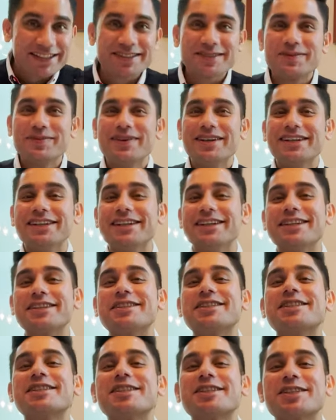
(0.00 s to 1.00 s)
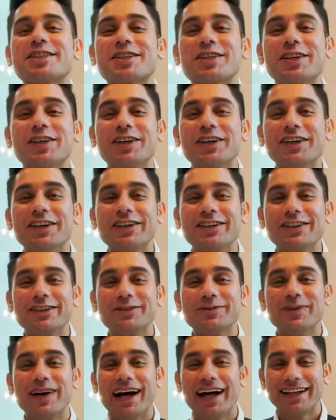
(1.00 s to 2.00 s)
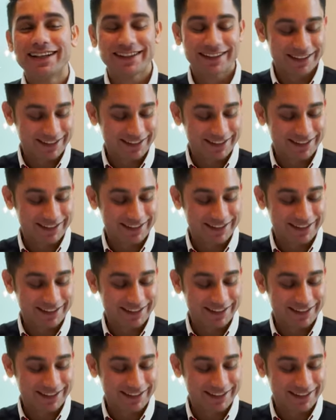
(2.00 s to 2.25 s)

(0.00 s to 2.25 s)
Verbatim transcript: smells so good man